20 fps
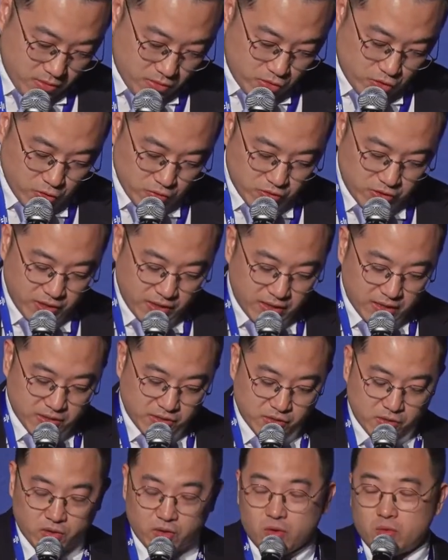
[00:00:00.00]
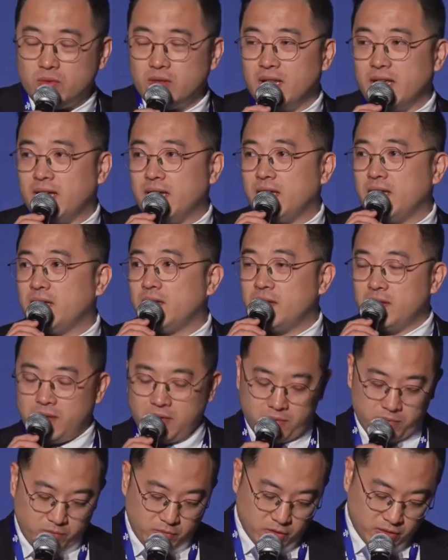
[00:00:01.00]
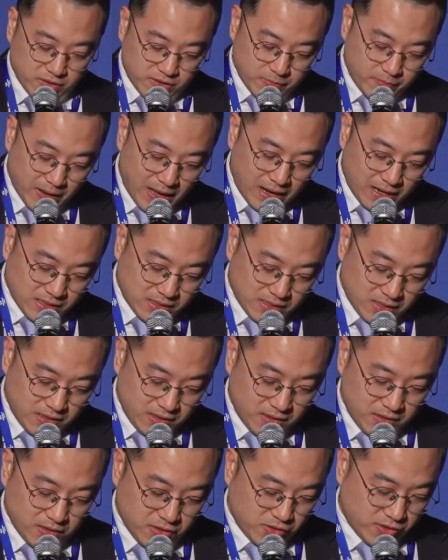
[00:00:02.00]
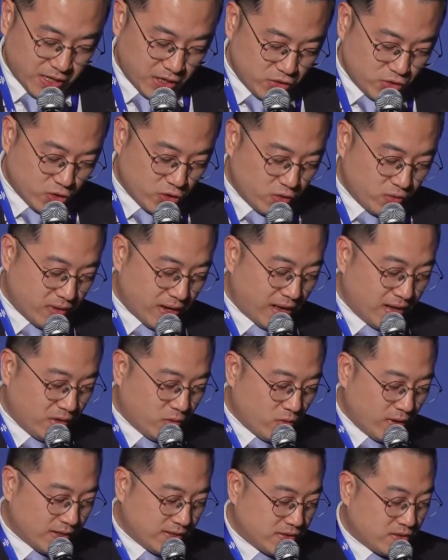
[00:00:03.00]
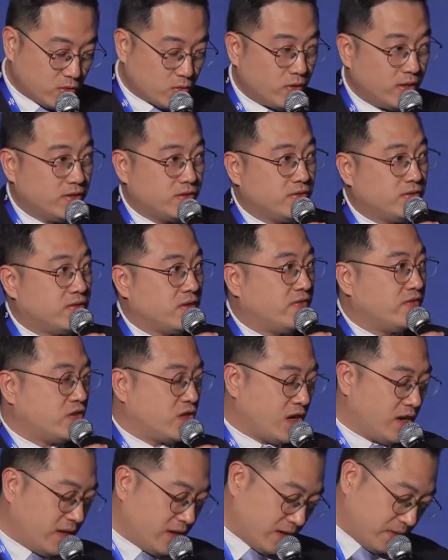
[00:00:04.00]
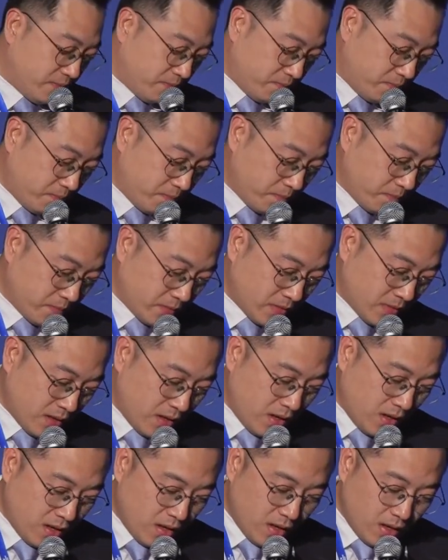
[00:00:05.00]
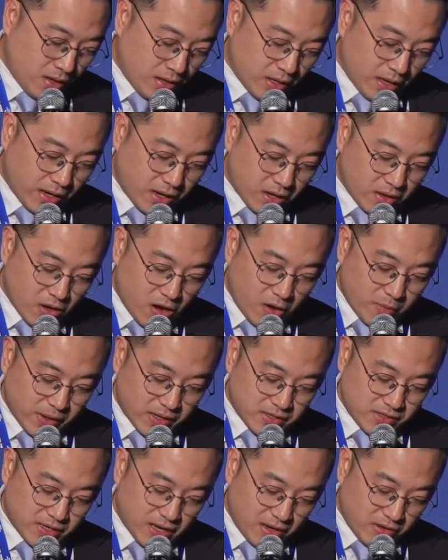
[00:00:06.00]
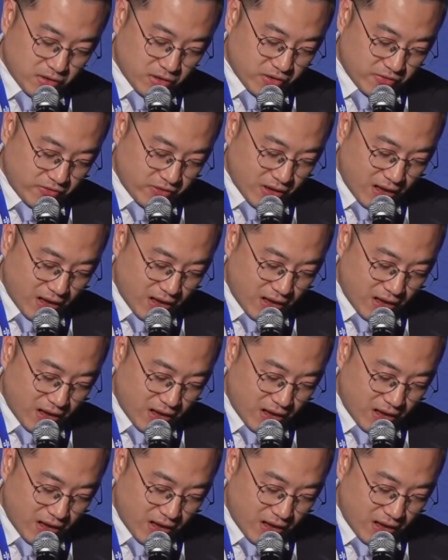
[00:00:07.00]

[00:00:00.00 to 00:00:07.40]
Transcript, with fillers: Chongqing is the only municipality in central and western regions of China. The economic center of